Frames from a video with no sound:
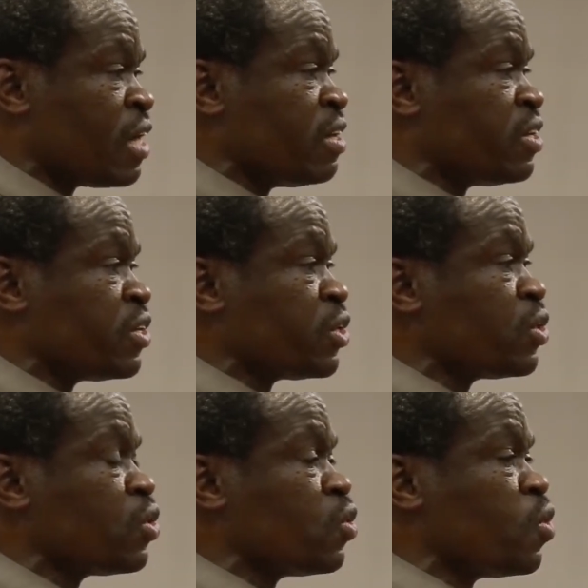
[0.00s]
And
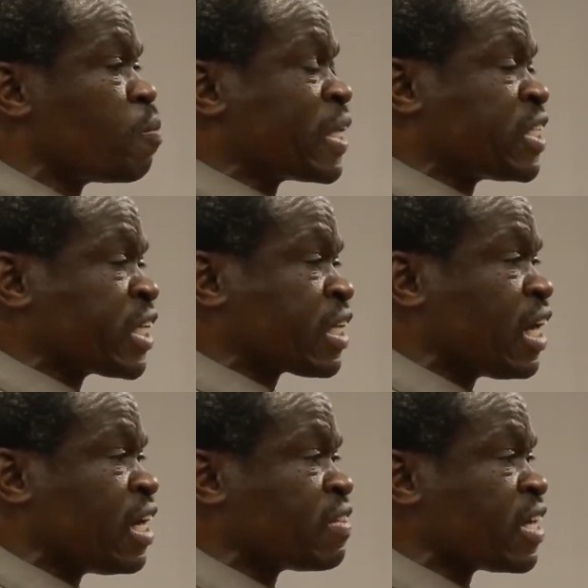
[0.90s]
you,
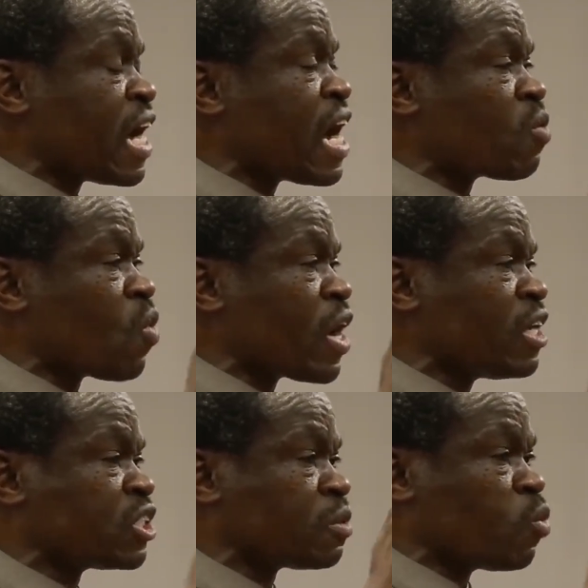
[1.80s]
particularly the young
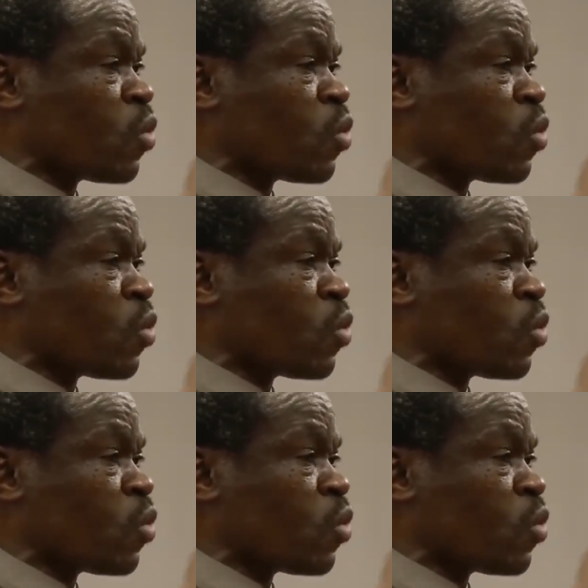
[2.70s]
ones,